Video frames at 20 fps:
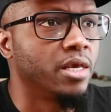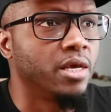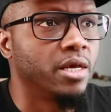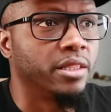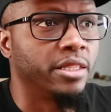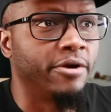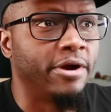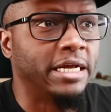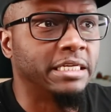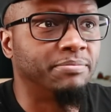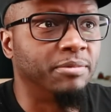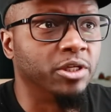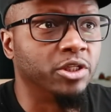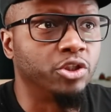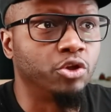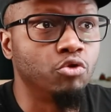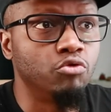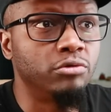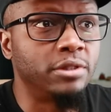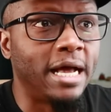there has been
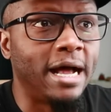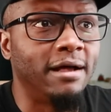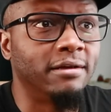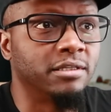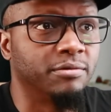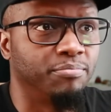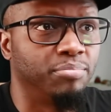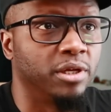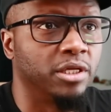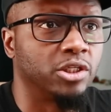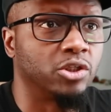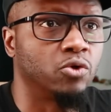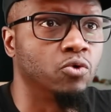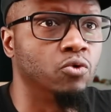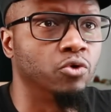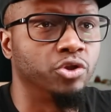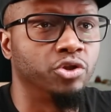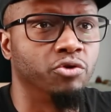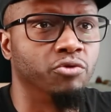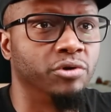2,000 plus school
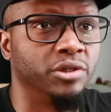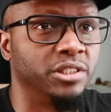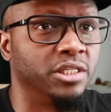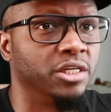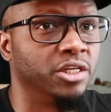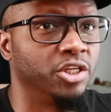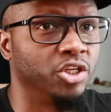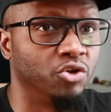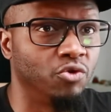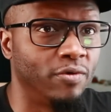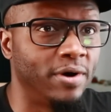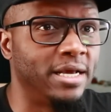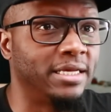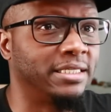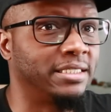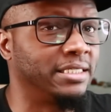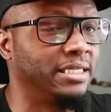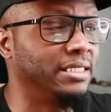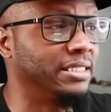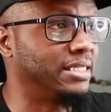shootings in the US
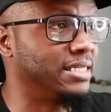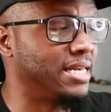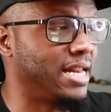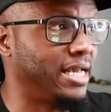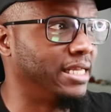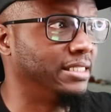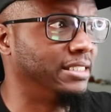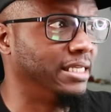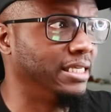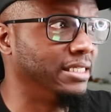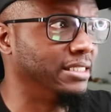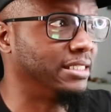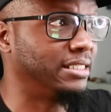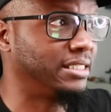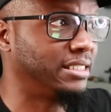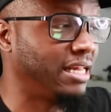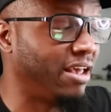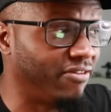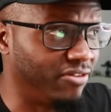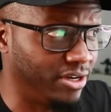since
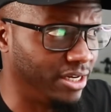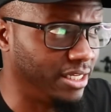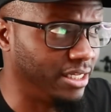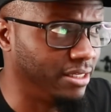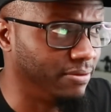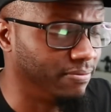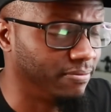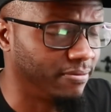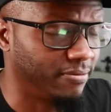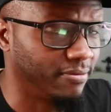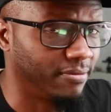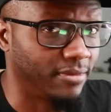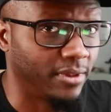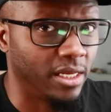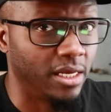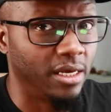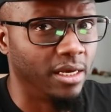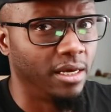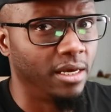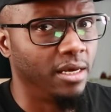1970.
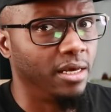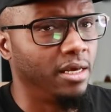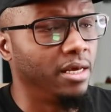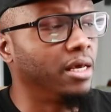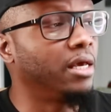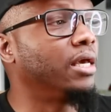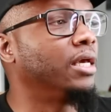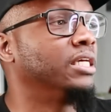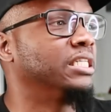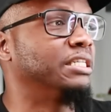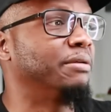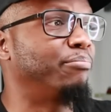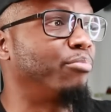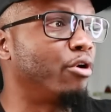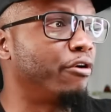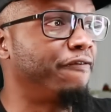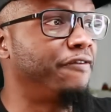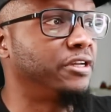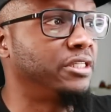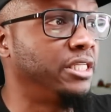Is it
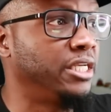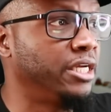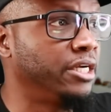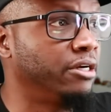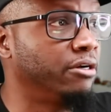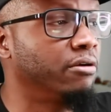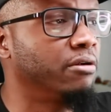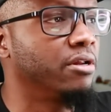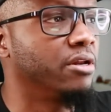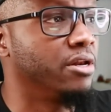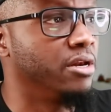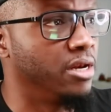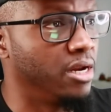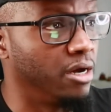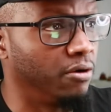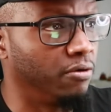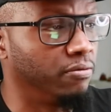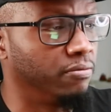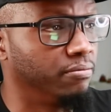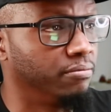perfect here?
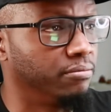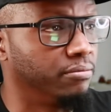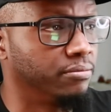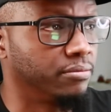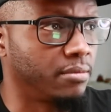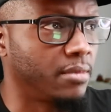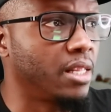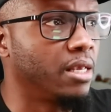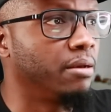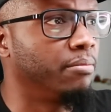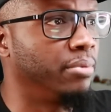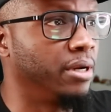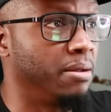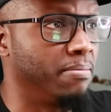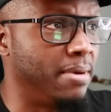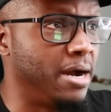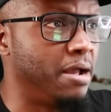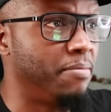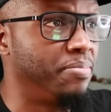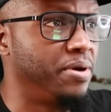No. But in
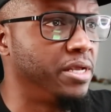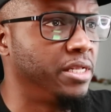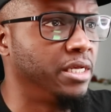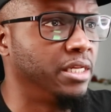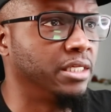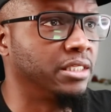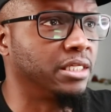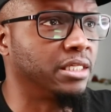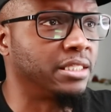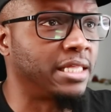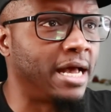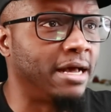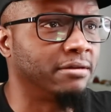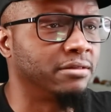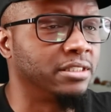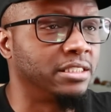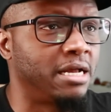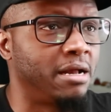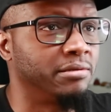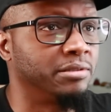my opinion, it's
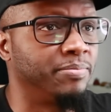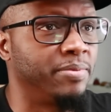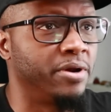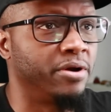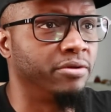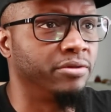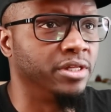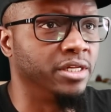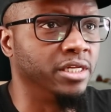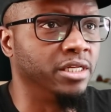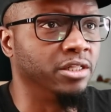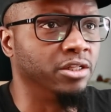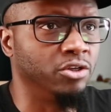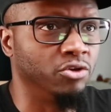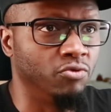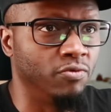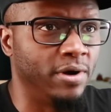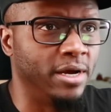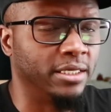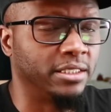1,000 times better than in the
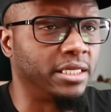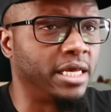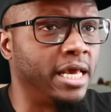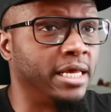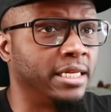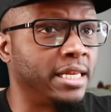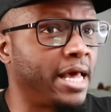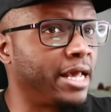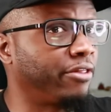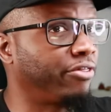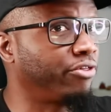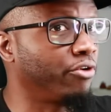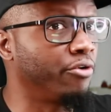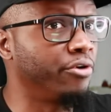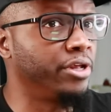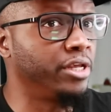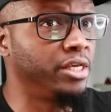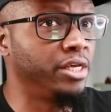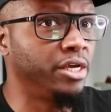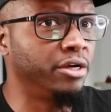US and like
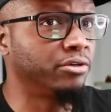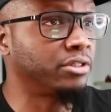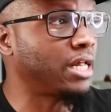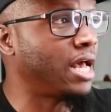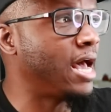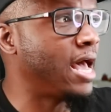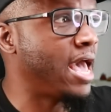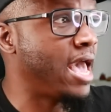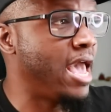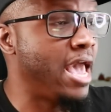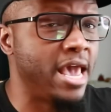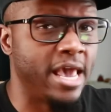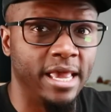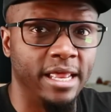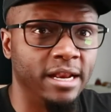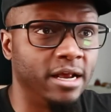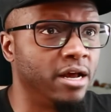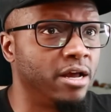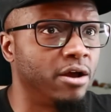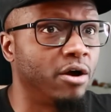30 years
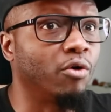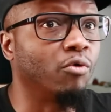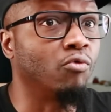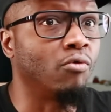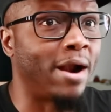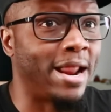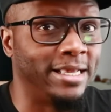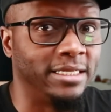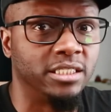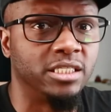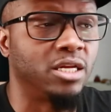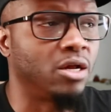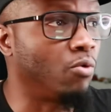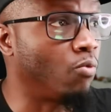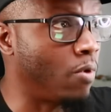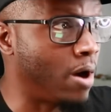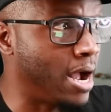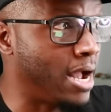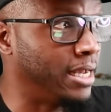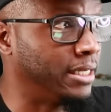ahead
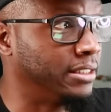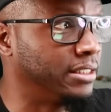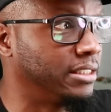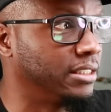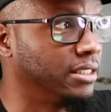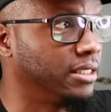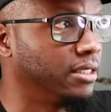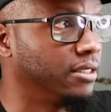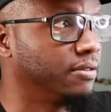rights-wise.